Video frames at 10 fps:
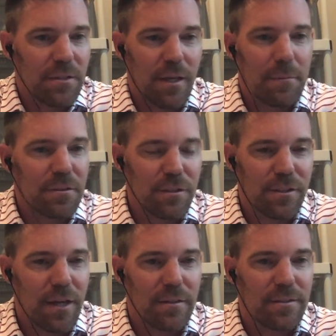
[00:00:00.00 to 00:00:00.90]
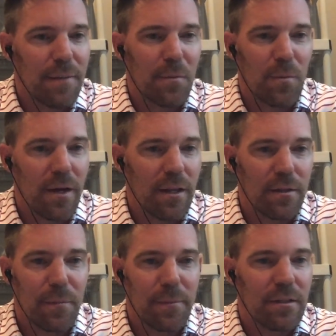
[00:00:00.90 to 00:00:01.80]
He's like, I'm just going to kind of step away a
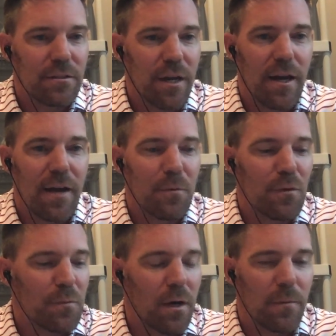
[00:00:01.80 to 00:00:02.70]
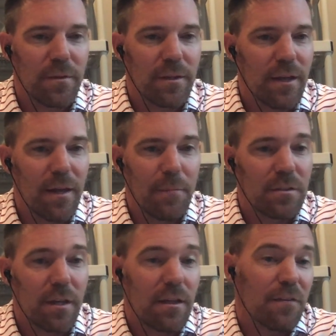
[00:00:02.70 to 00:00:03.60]
little bit and try to have more fun with the game,
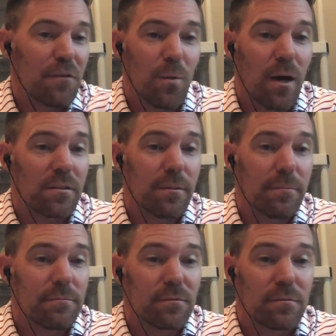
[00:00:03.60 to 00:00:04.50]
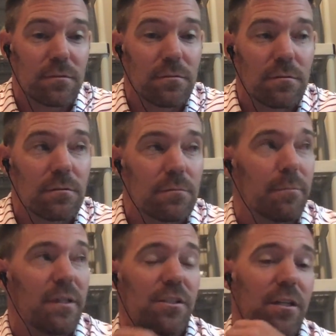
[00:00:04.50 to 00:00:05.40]
which I think if you watch him,
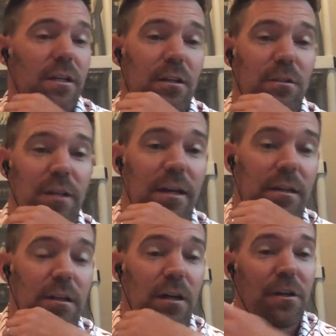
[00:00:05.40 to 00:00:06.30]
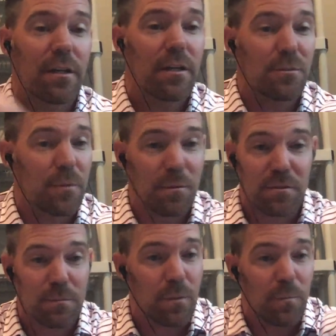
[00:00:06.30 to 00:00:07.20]
BG, in those like younger years
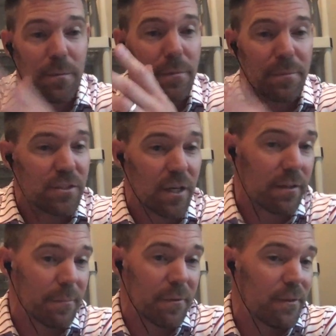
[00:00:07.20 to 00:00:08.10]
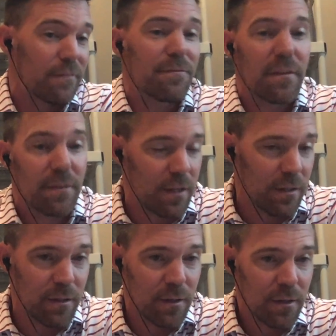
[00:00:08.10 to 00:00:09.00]
when we were projecting him to win
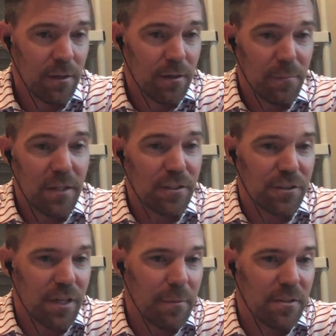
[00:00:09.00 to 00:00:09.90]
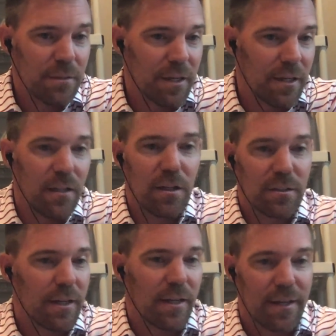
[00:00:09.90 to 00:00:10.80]
15 major championships, like he
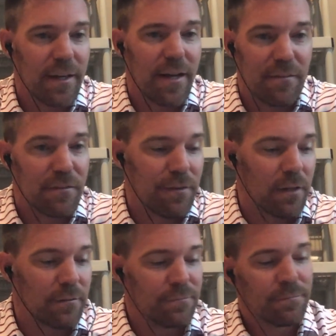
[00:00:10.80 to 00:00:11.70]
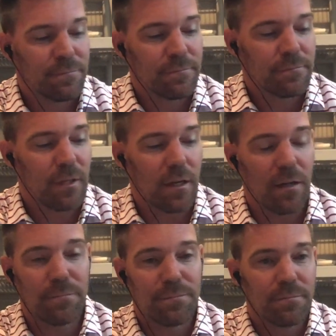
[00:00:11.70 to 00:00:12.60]
looked like a kid having fun,
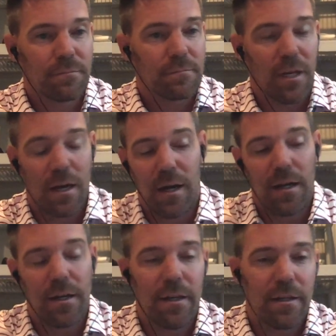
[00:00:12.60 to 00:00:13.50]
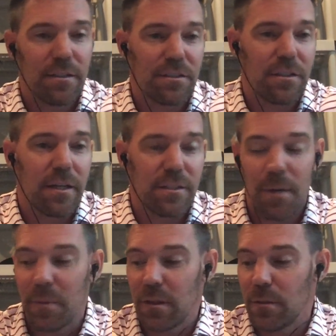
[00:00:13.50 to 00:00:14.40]
and it's changed
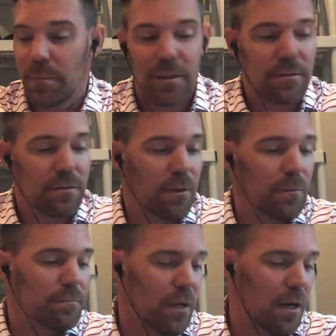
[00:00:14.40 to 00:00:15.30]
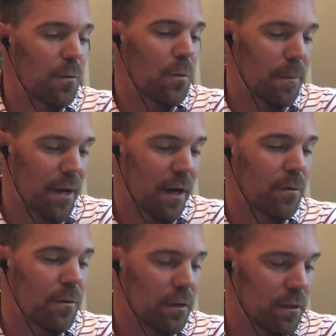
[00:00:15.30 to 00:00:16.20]
up a little bit. So, all right, Rory
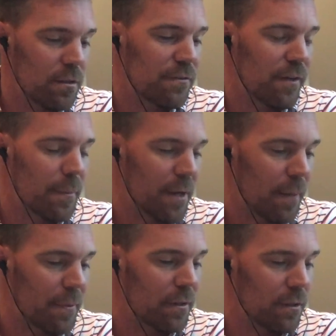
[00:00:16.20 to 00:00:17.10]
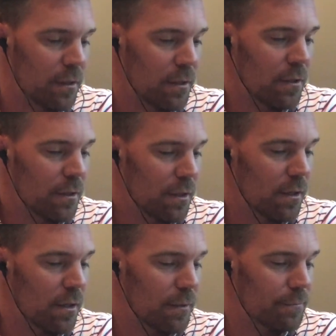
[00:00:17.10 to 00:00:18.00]
McIlroy, he's very popular,
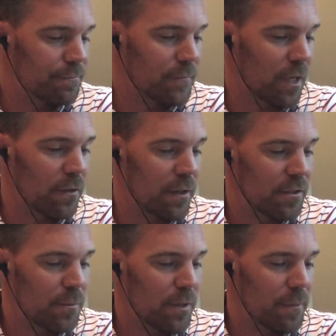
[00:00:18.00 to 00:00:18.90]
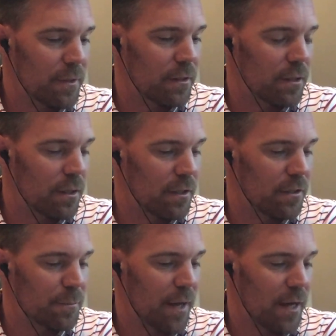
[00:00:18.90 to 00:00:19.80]
not only this week, but in
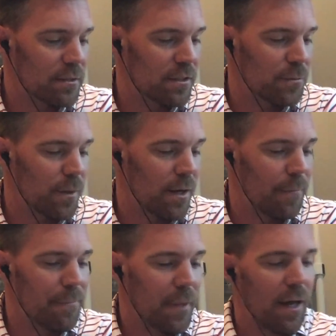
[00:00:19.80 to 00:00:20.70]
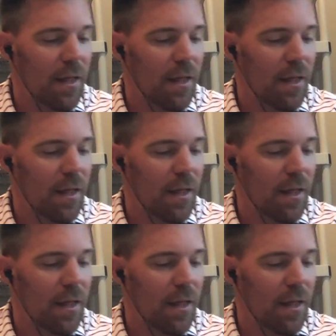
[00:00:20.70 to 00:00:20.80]
years past as well.